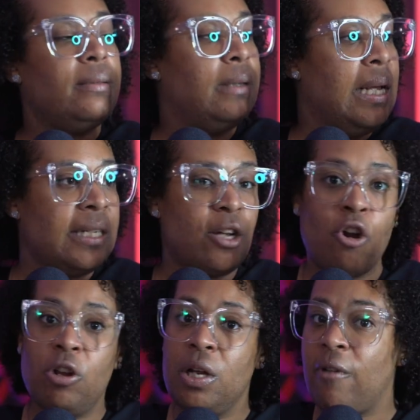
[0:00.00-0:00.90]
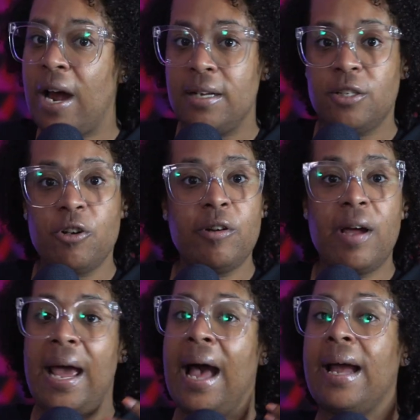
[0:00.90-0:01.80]
is an early riser,
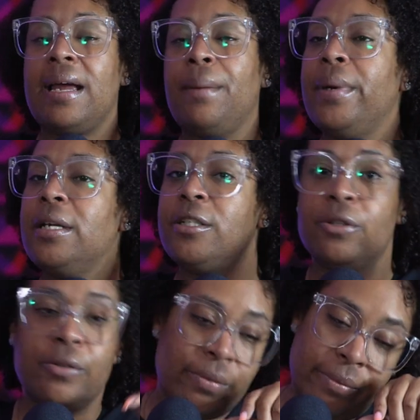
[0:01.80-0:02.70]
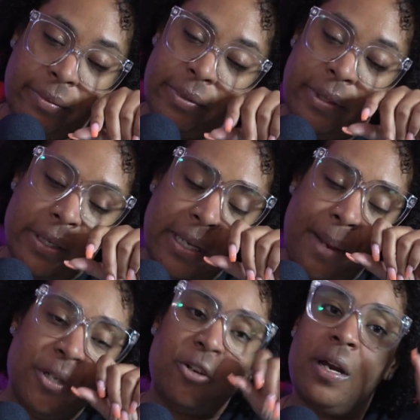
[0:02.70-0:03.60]
I commend you because
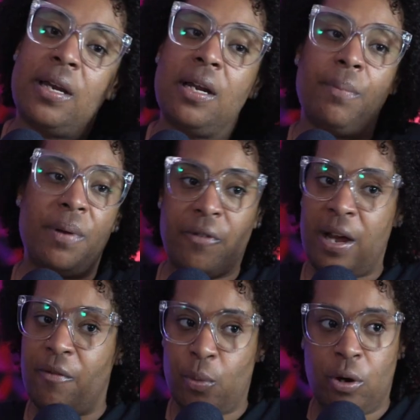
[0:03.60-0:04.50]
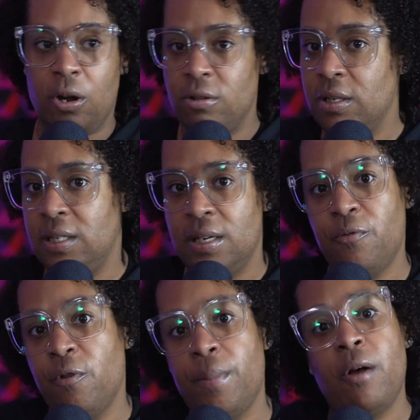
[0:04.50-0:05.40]
I've been trying to get up at 5 in the morning, go to the gym
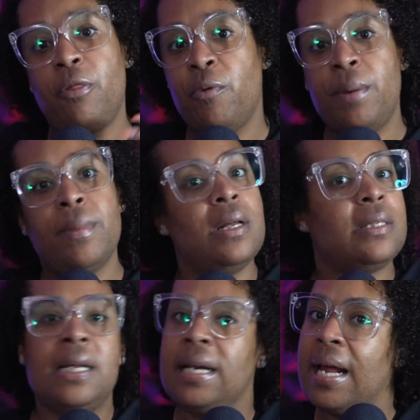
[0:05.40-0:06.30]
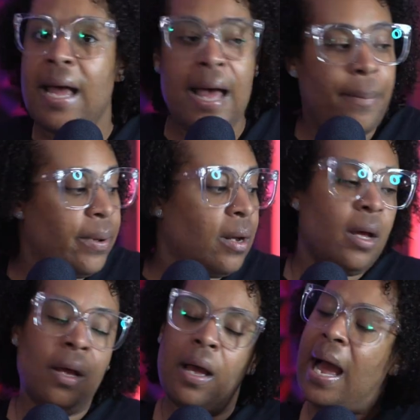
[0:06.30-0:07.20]
for about 3 months and it ain't happened.
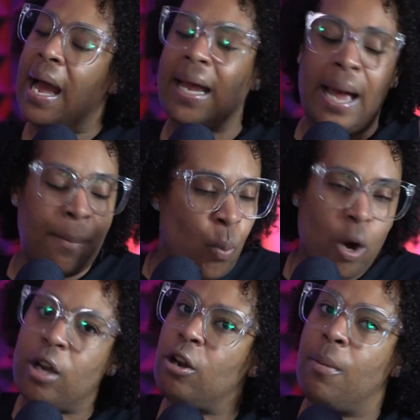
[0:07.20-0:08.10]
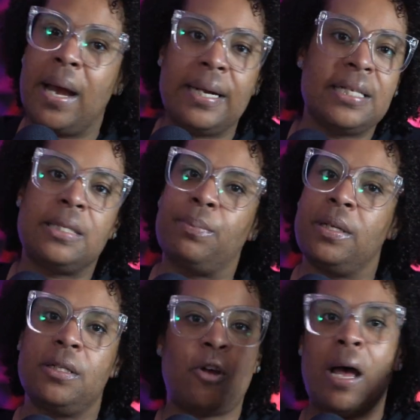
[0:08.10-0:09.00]
I'm working on my
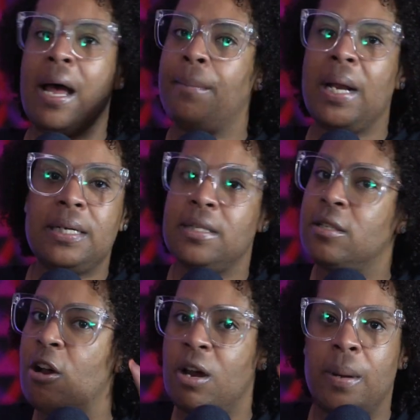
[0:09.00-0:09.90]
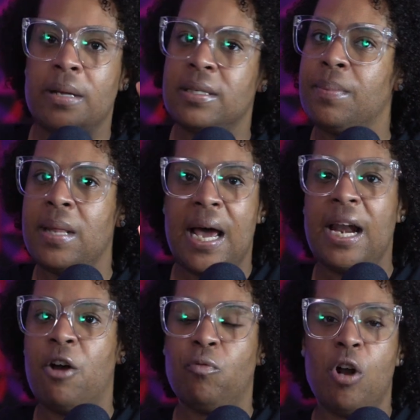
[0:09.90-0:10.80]
discipline. So I'm not just talking about something I
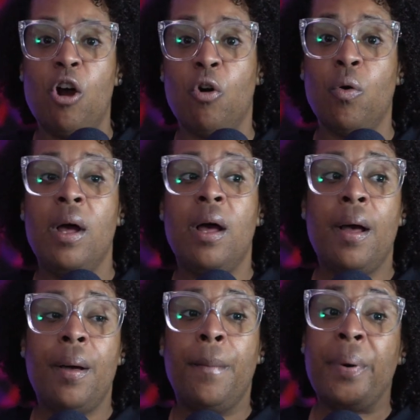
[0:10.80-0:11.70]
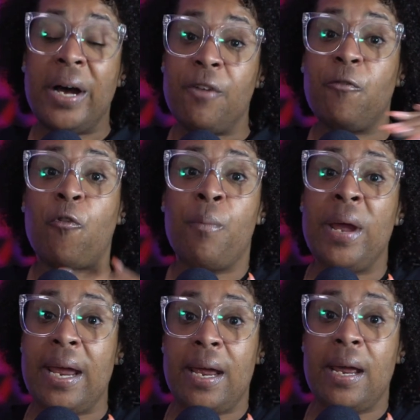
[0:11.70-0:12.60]
don't know. But for
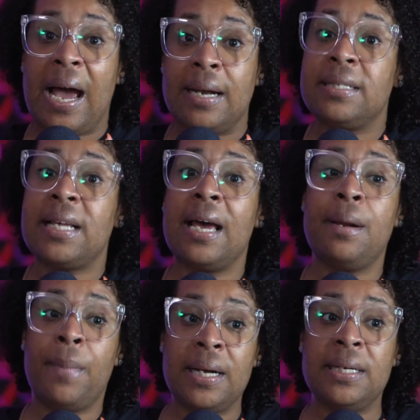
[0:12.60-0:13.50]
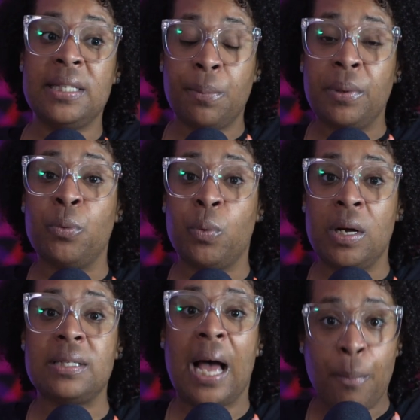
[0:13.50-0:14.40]
me, I decided my discipline
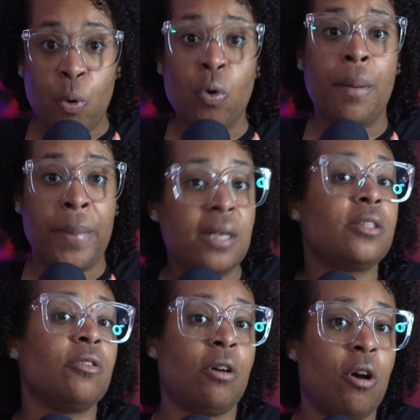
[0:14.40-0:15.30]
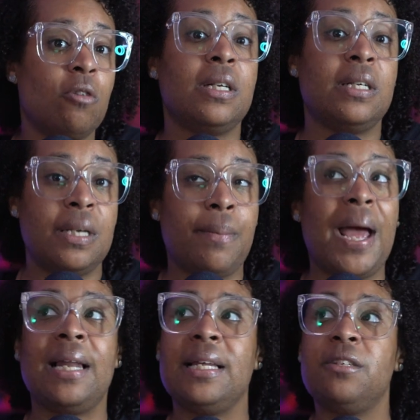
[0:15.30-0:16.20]
was I'm going to make sure to go gym
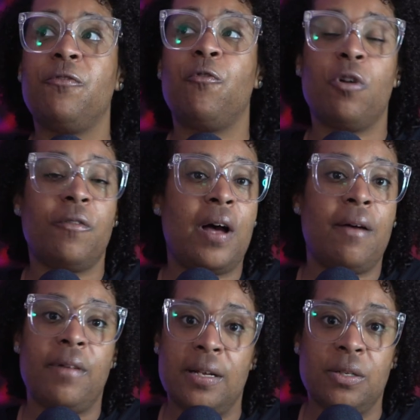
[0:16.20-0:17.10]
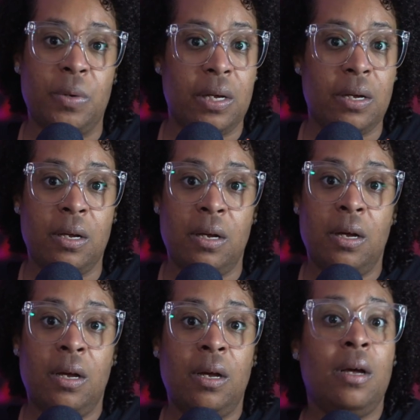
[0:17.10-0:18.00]
at least 4 to 5 days a week.
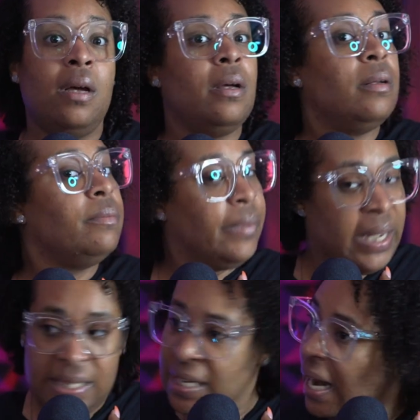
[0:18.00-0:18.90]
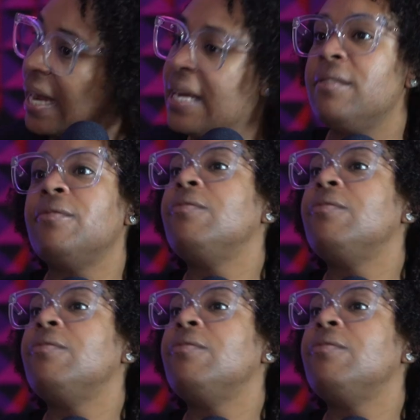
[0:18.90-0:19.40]
Until I can